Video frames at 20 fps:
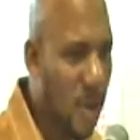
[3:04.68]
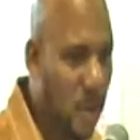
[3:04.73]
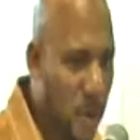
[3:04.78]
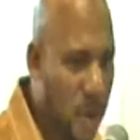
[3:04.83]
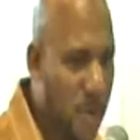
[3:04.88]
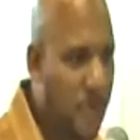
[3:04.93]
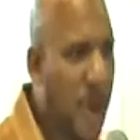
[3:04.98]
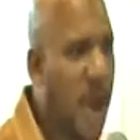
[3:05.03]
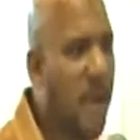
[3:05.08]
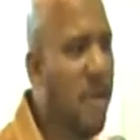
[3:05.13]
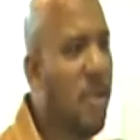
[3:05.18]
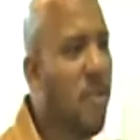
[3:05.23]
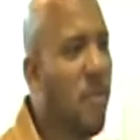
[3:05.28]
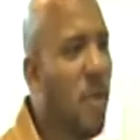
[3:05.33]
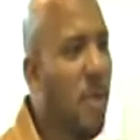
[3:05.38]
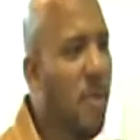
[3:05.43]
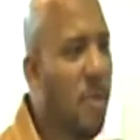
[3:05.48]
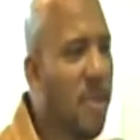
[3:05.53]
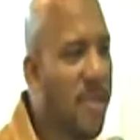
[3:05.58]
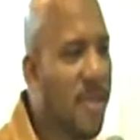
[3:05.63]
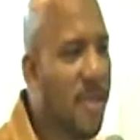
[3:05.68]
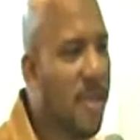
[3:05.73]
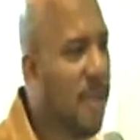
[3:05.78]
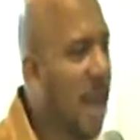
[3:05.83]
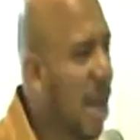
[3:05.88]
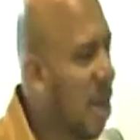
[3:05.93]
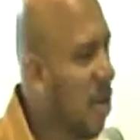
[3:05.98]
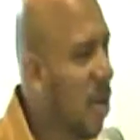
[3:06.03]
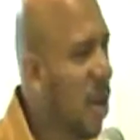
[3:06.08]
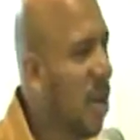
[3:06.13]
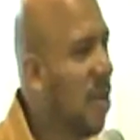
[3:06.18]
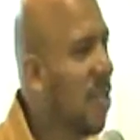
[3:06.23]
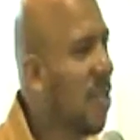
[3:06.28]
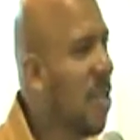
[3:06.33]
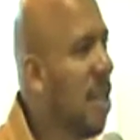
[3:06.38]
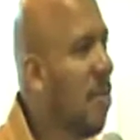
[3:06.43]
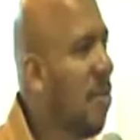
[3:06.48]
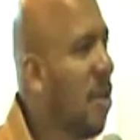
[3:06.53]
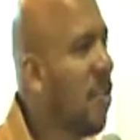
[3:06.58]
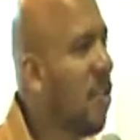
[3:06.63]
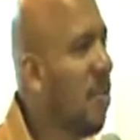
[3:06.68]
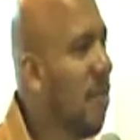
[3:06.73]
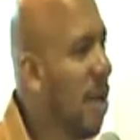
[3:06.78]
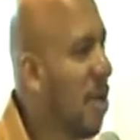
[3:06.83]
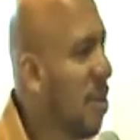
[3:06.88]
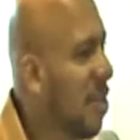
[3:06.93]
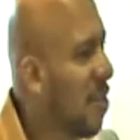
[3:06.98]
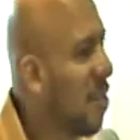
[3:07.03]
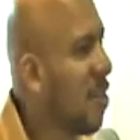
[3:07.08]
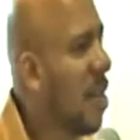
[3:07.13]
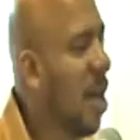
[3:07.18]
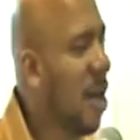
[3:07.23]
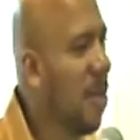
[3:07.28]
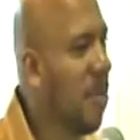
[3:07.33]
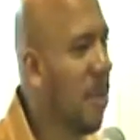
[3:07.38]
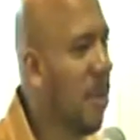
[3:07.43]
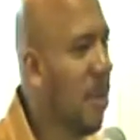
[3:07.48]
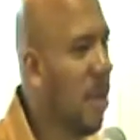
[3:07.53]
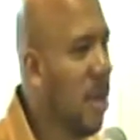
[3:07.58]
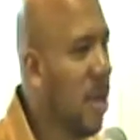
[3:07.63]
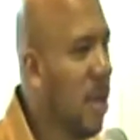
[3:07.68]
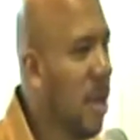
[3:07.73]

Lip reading: with parents who are Muslim. I don't understand much about Islam.